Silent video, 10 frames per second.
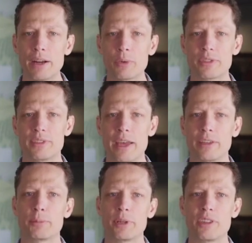Gary was
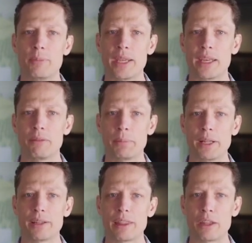desperate to begin
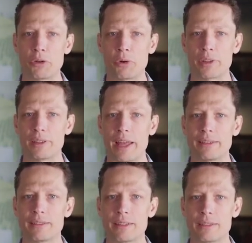building the Northern
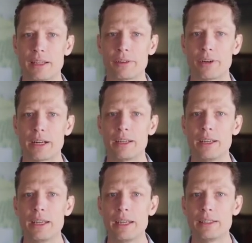Lights distillery
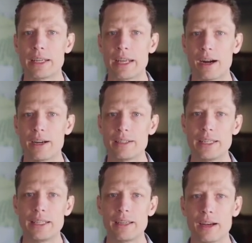to
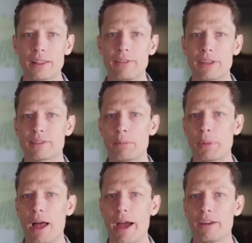guarantee Young Living's
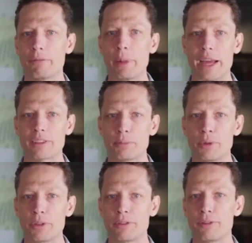supply of black
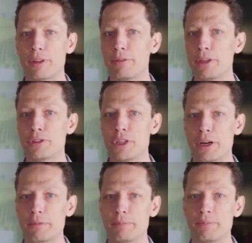spruce for the
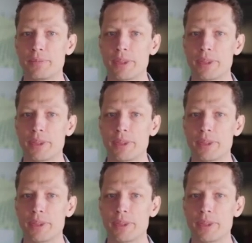future.